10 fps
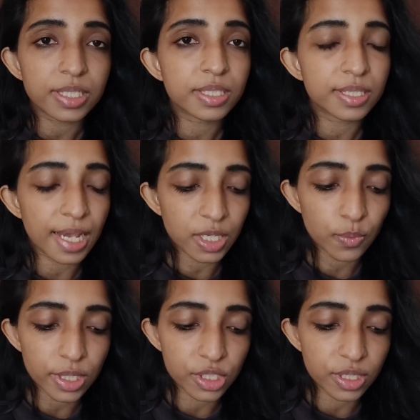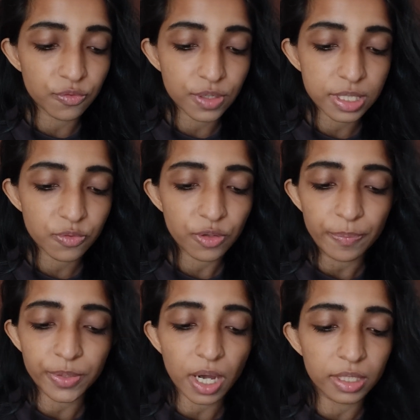its language differs
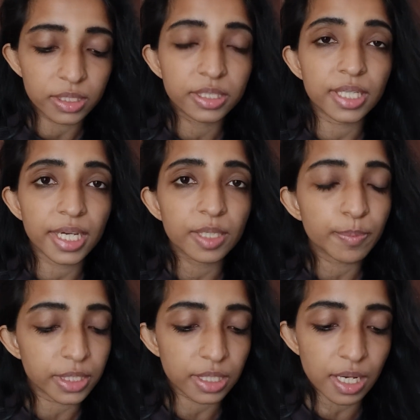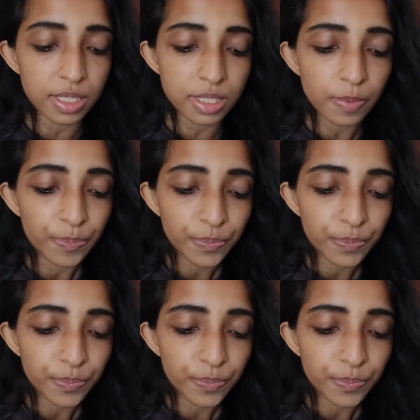from the other 9 mandalas,